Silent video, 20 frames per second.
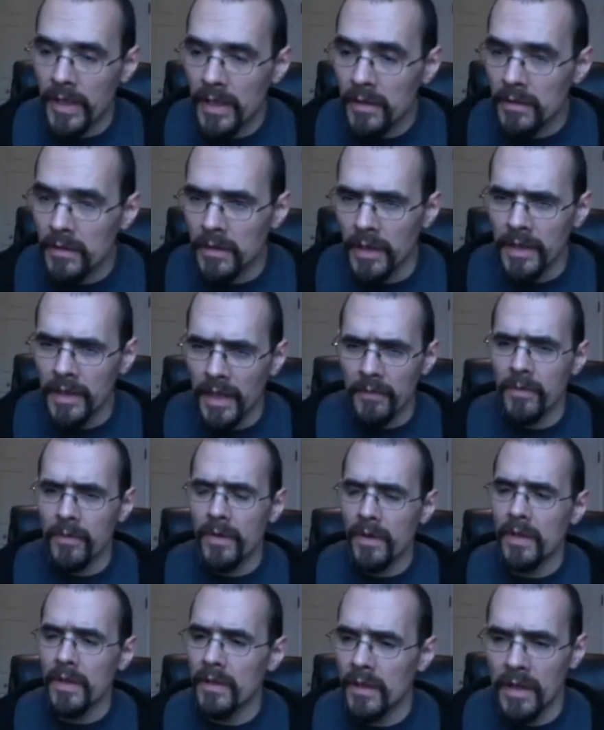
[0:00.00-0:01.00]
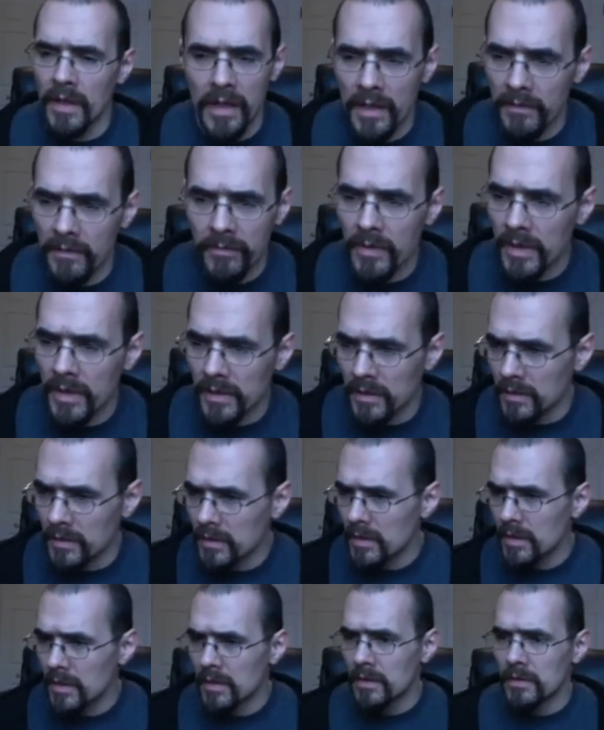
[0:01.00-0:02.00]
Like everything that I have
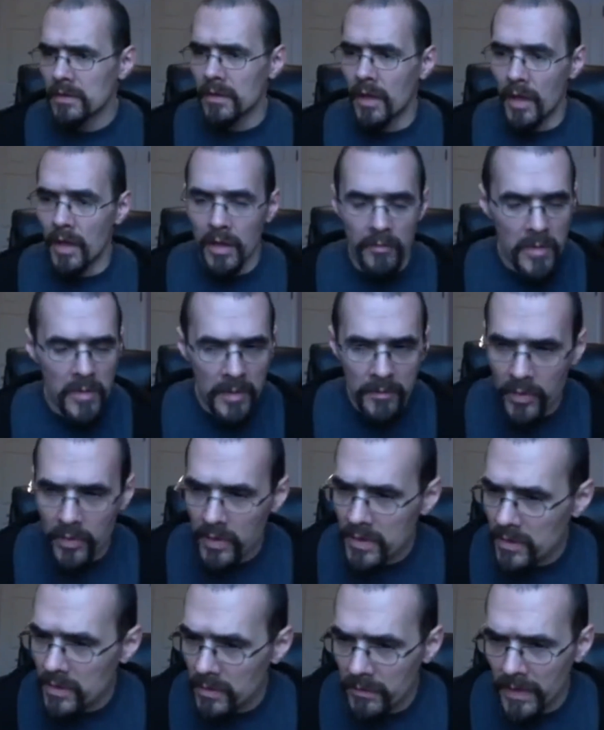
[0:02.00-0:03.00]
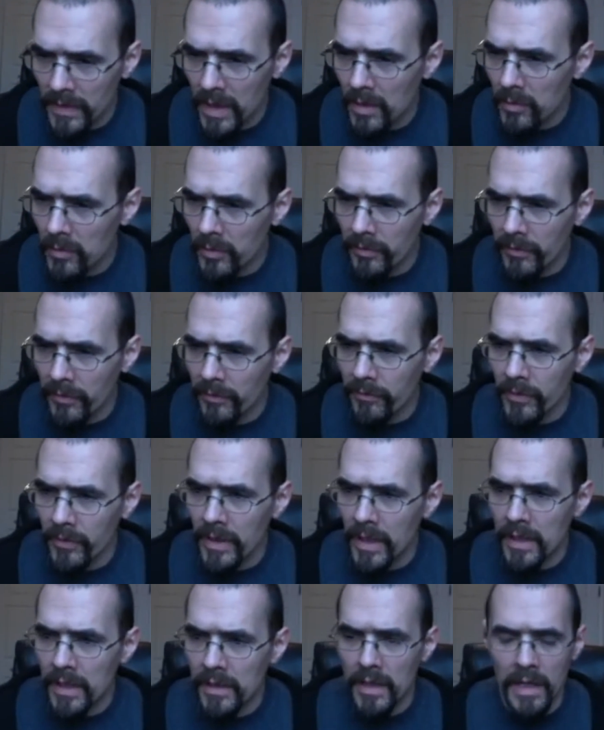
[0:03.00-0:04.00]
written, all of my books are available for
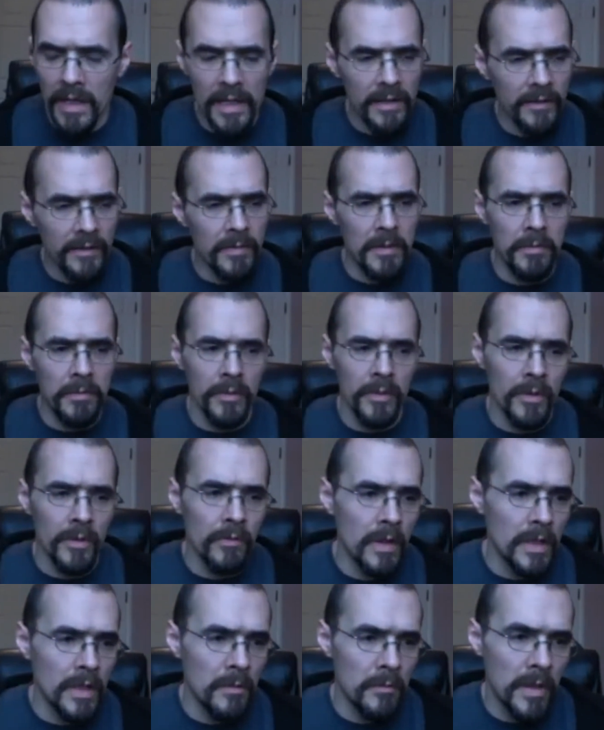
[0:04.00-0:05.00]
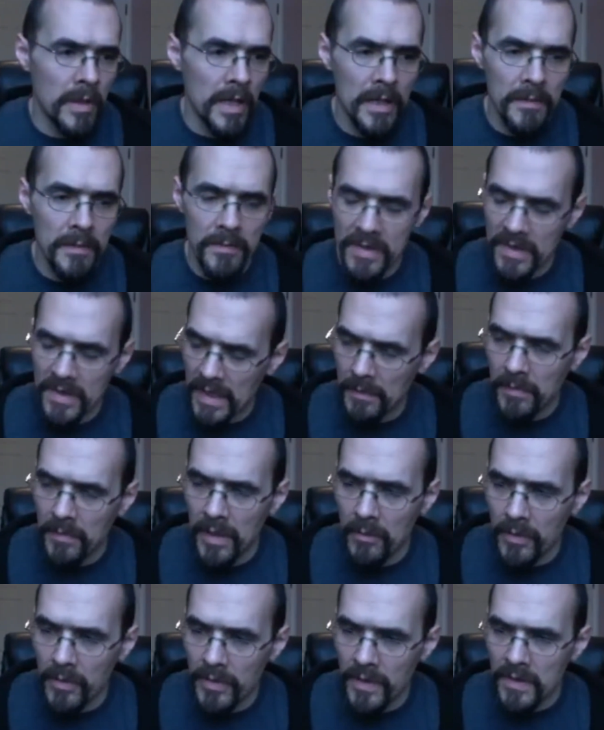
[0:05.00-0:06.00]
free online if people don't want to buy them. Same
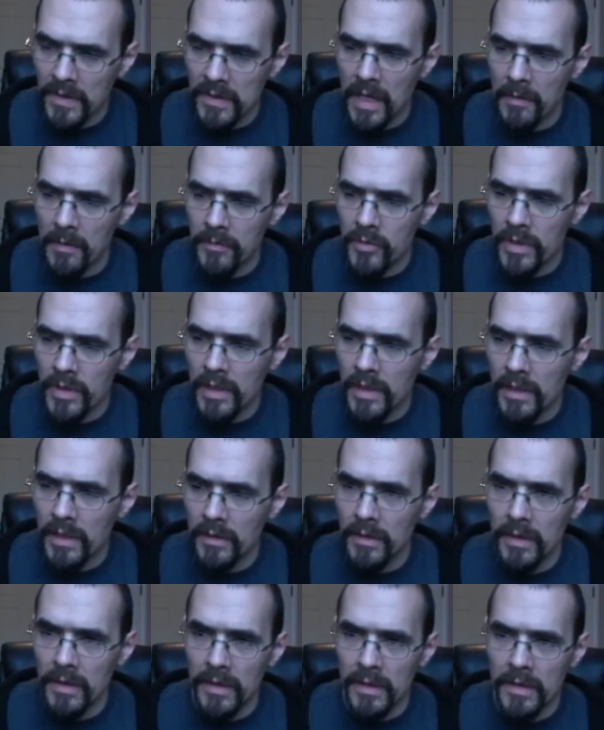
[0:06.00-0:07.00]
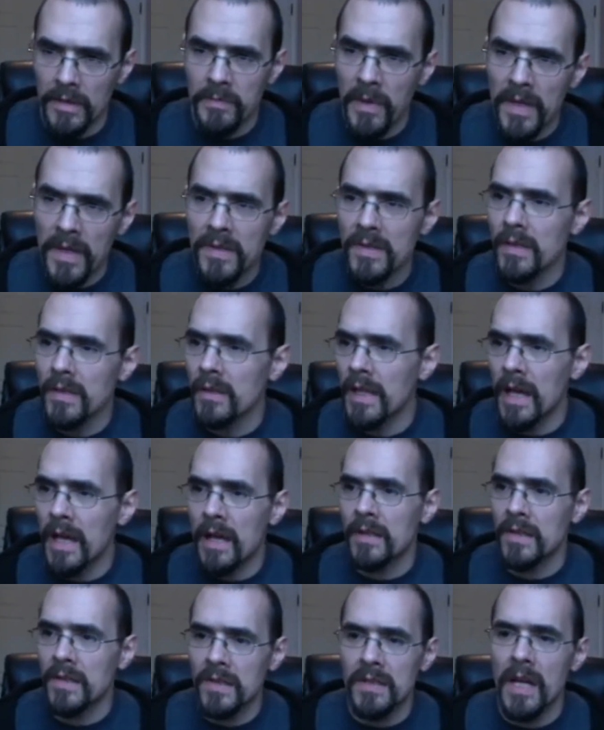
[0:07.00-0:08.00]
thing with the Stop Drinking. It's basically
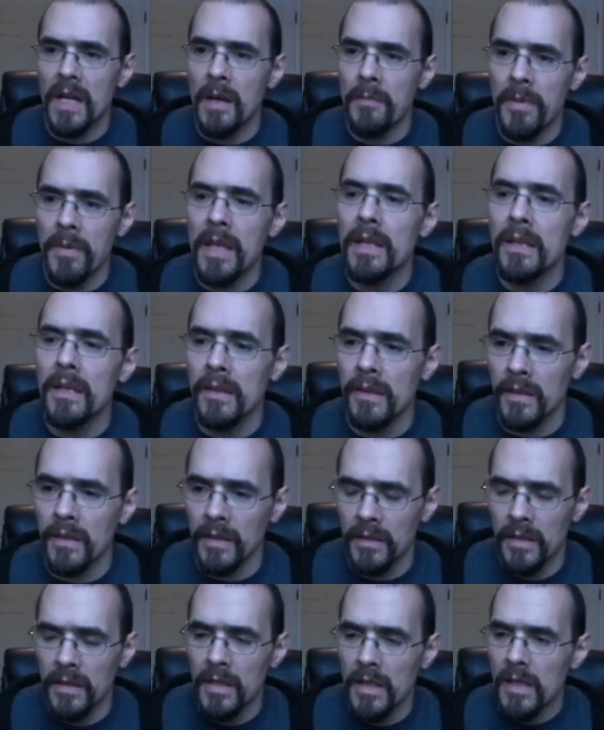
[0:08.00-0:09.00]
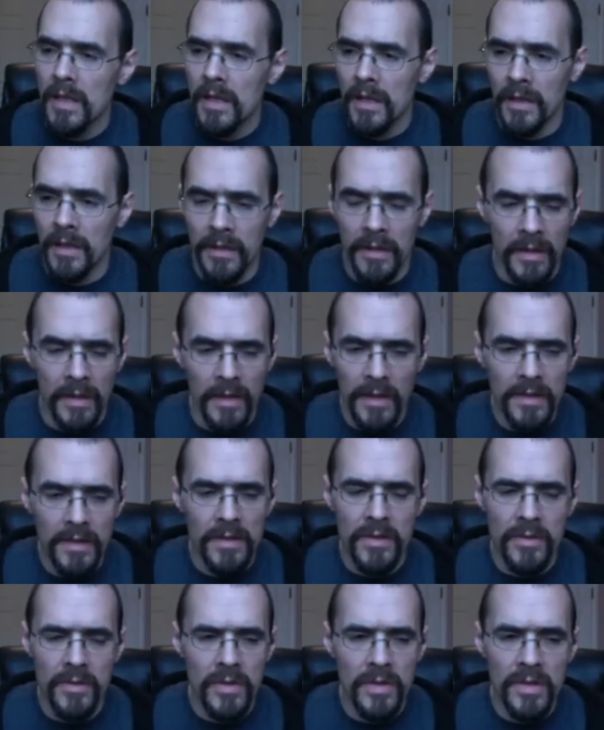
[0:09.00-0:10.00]
how to stop anything. It
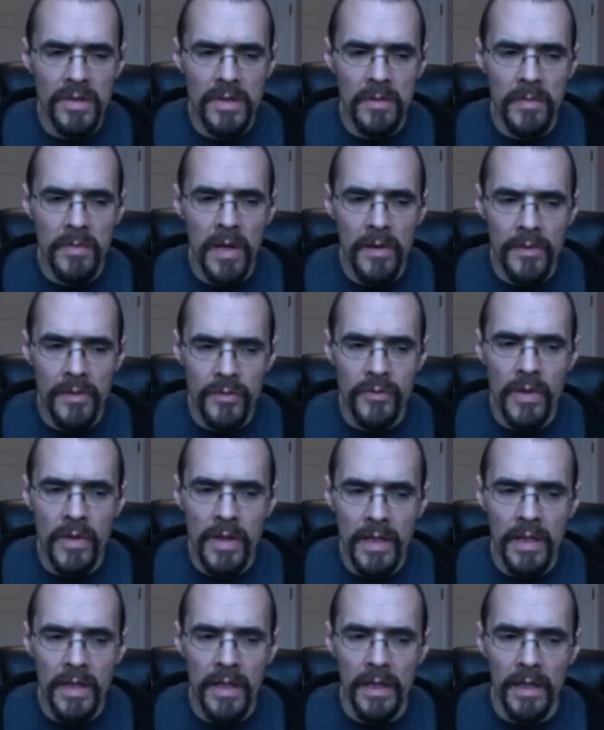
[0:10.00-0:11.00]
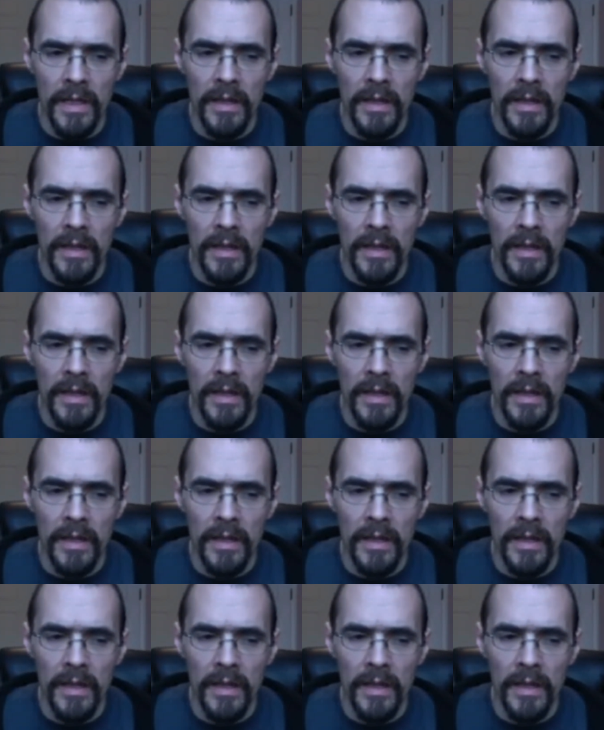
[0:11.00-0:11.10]
isn't just about drinking.